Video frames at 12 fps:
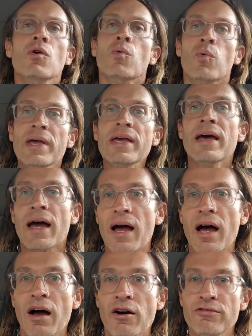we
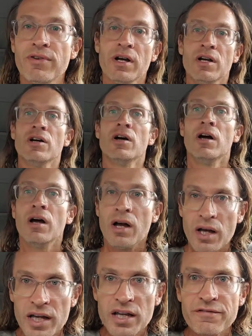have
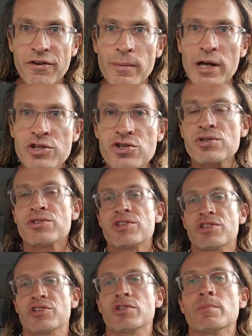information
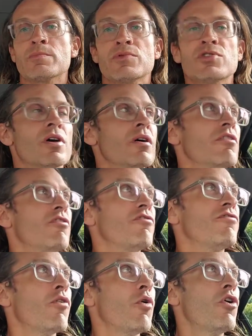systems
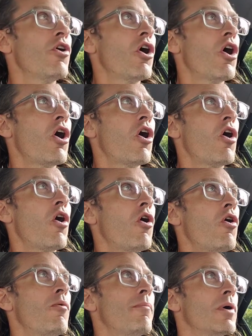for
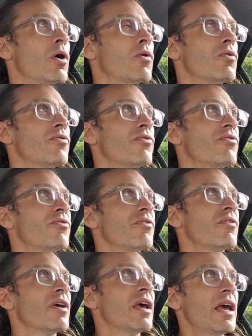almost
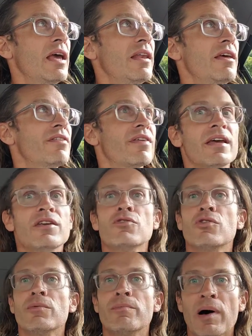anything you
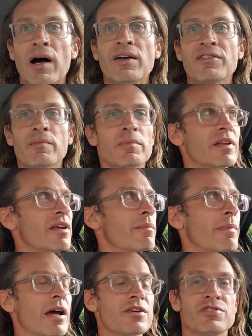could possibly
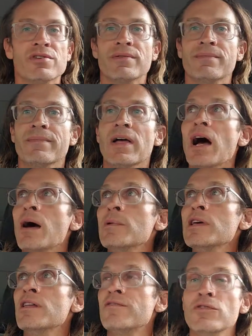imagine. I
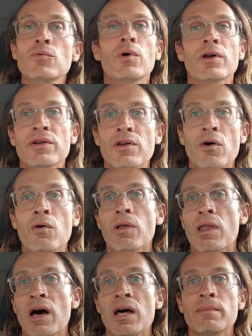mean, if you want to know a
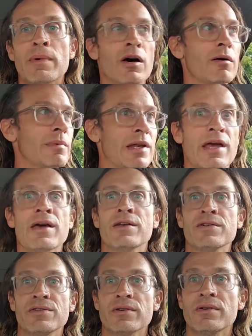lot about
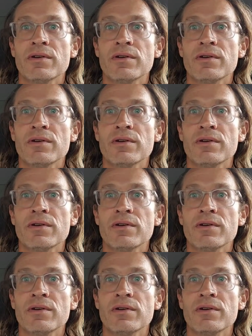bananas,